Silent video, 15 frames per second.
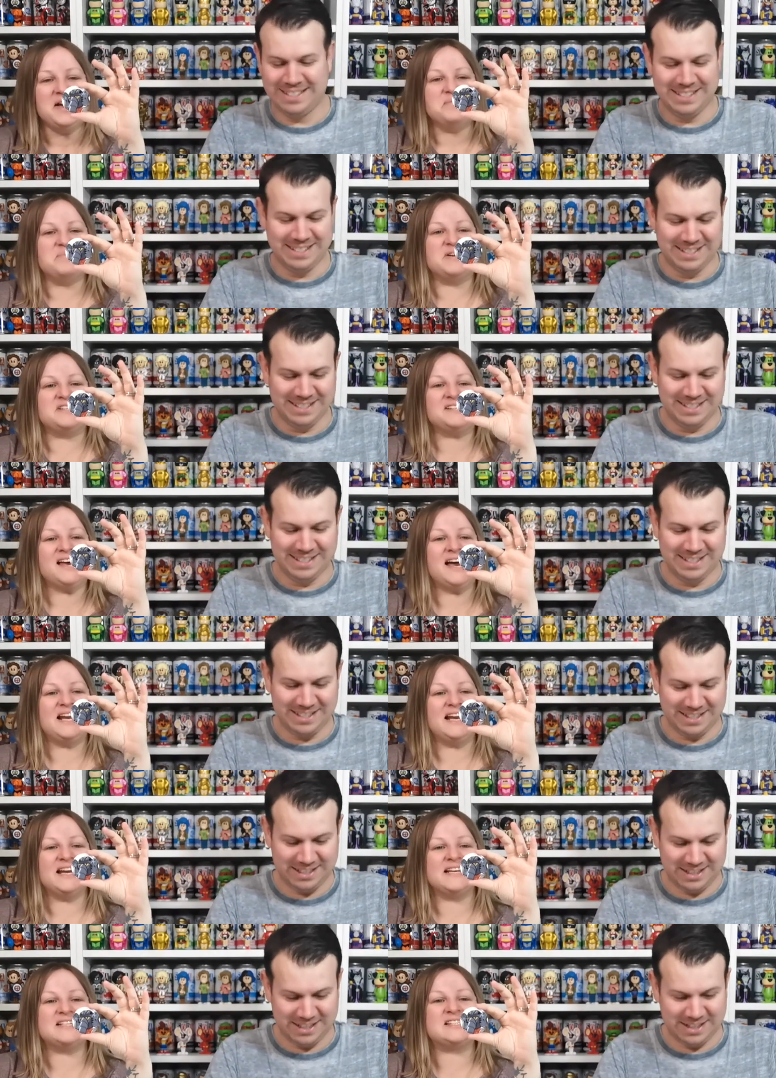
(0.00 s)

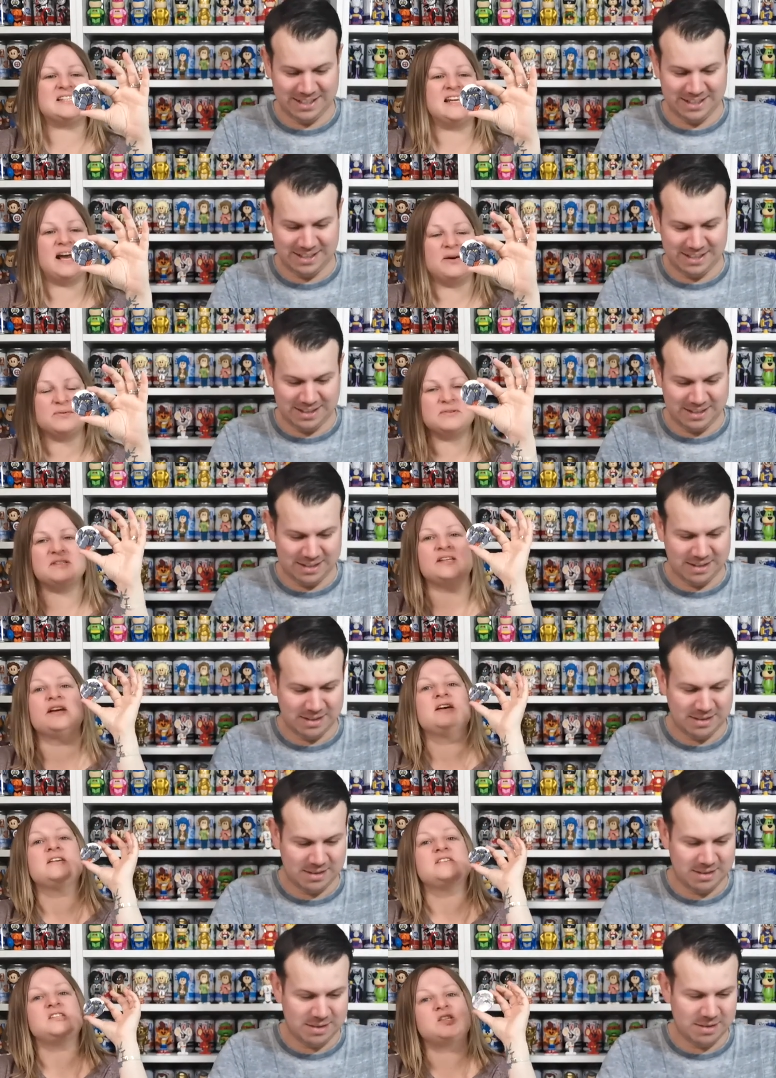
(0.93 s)
Speaker 1: Metallic Snout
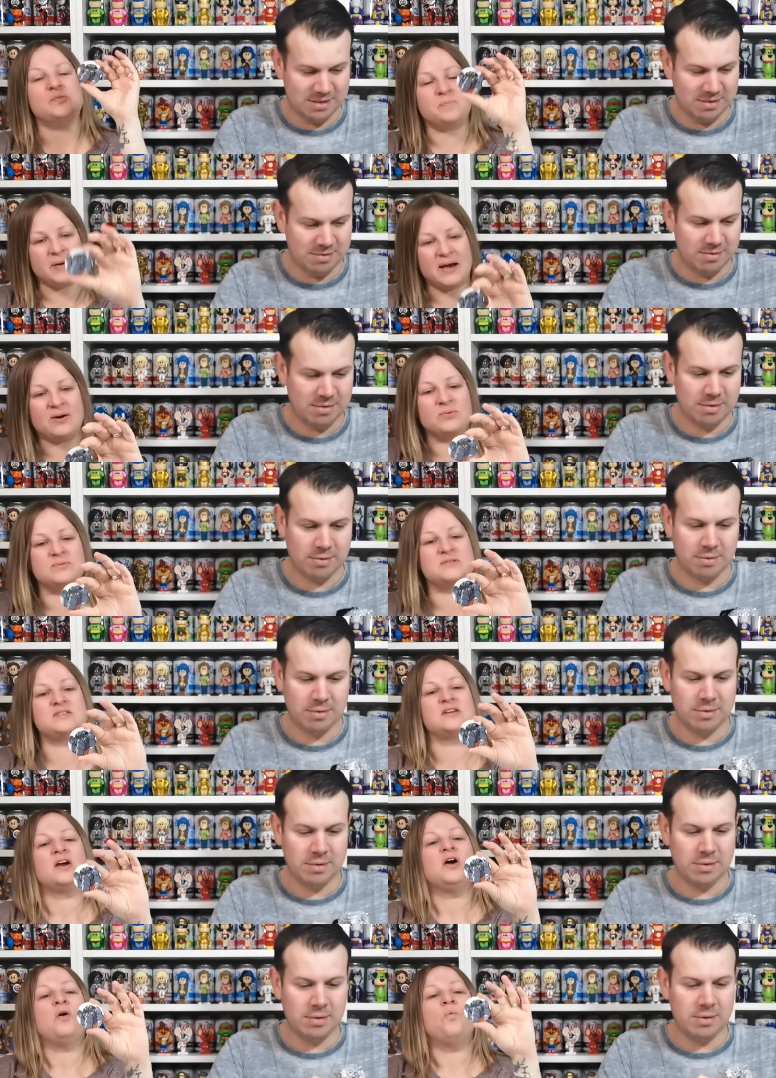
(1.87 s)
Spout.
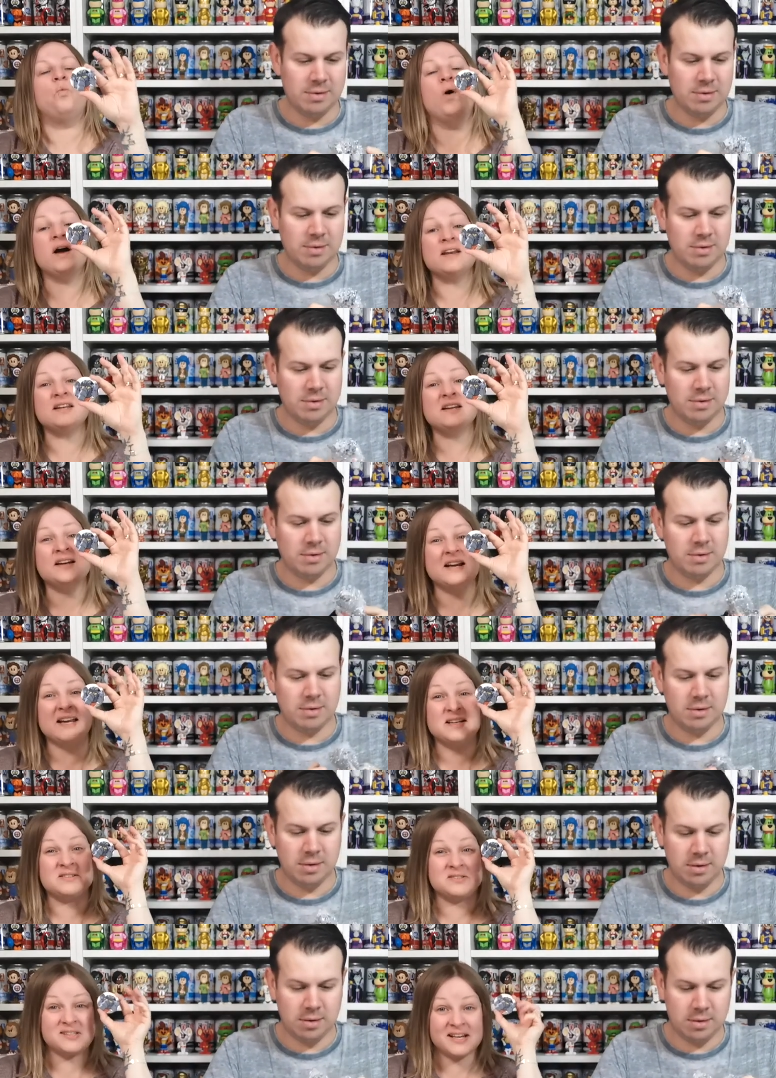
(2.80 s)
One
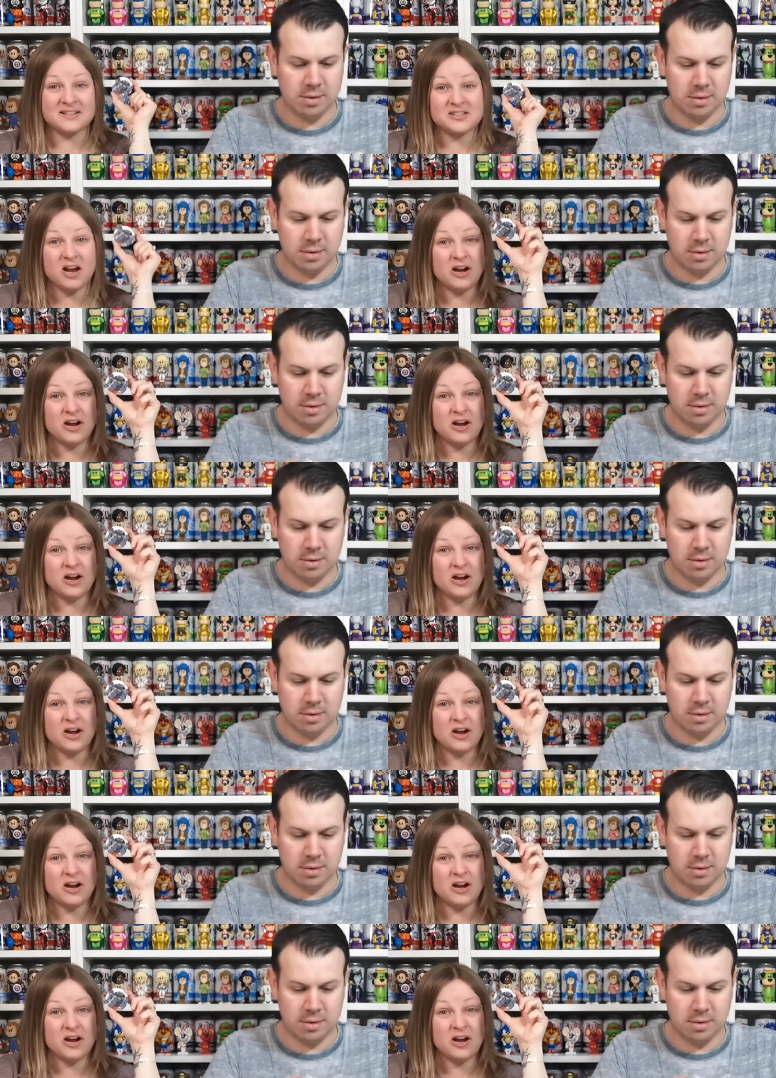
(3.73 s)
in six